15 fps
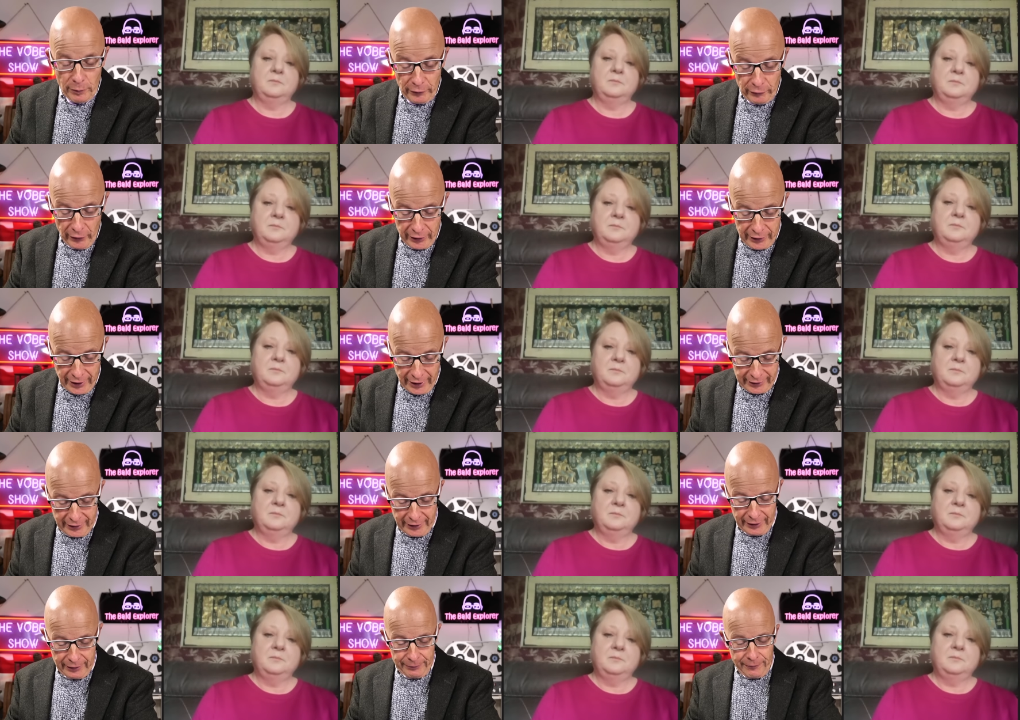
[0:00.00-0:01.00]
Speaker 1: that would be
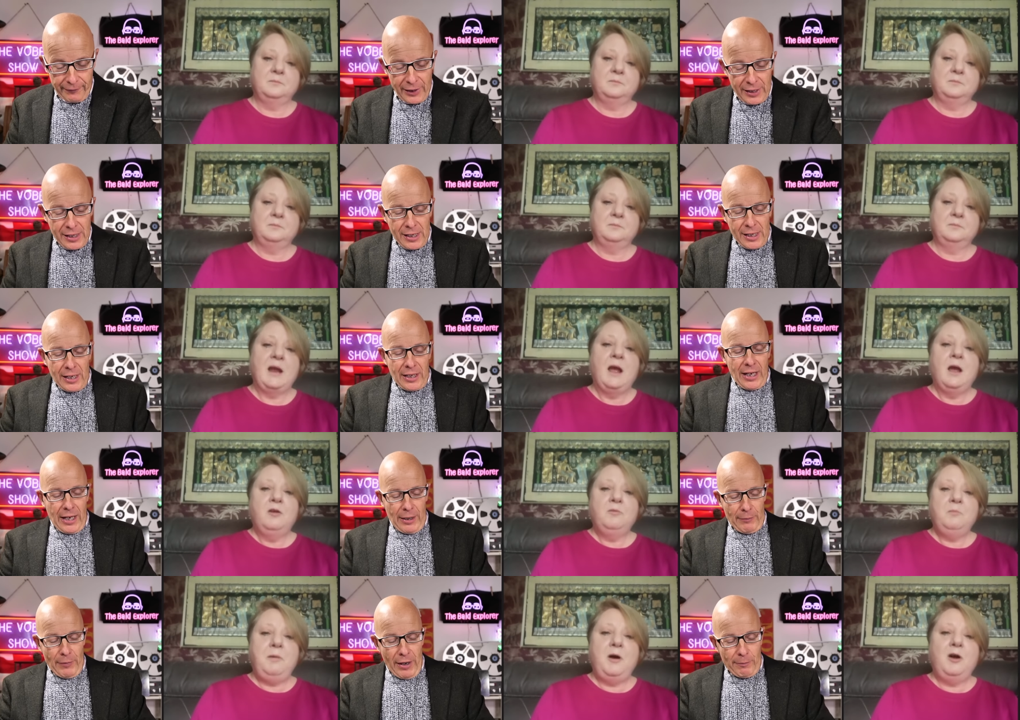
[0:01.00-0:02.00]
fantastic.
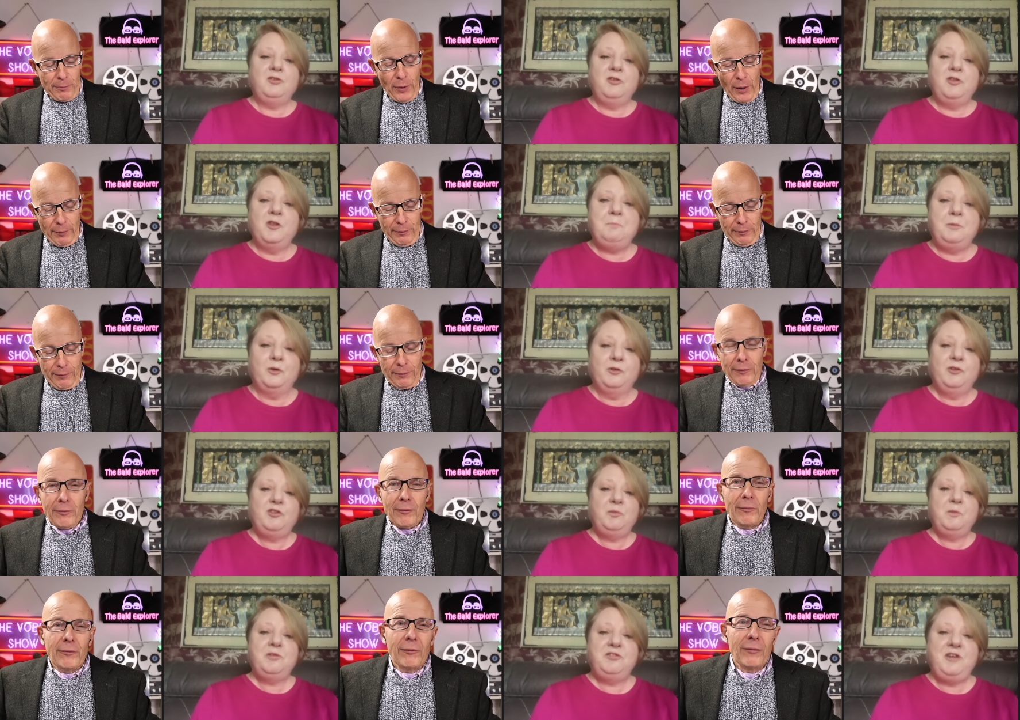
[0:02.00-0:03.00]
Um, but,
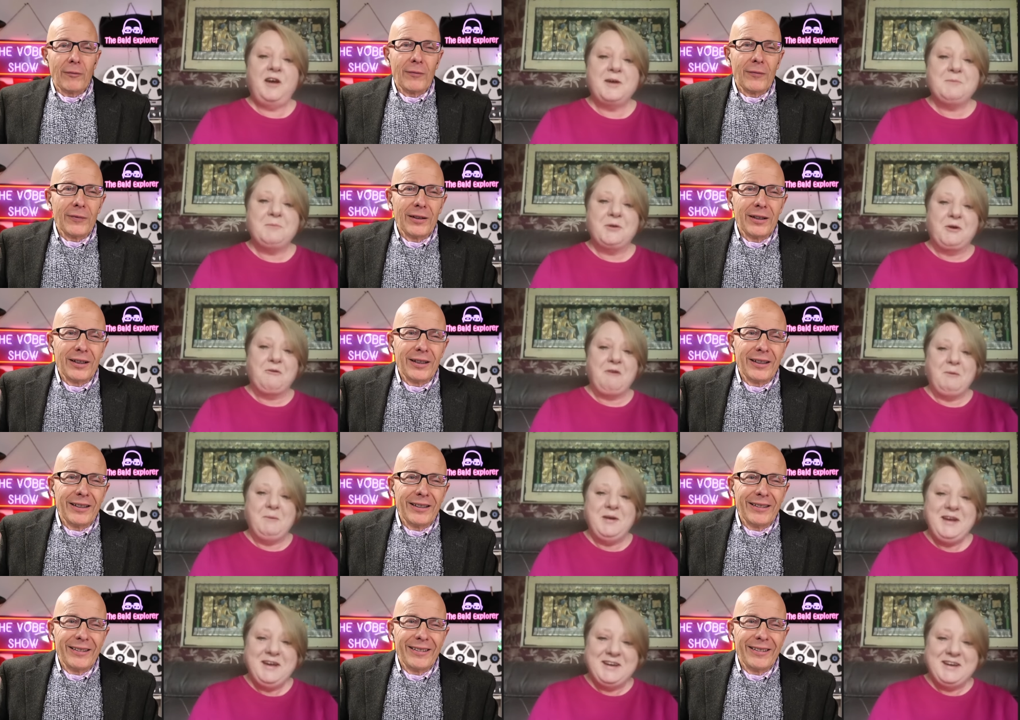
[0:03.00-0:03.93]
Speaker 2: this time and growing.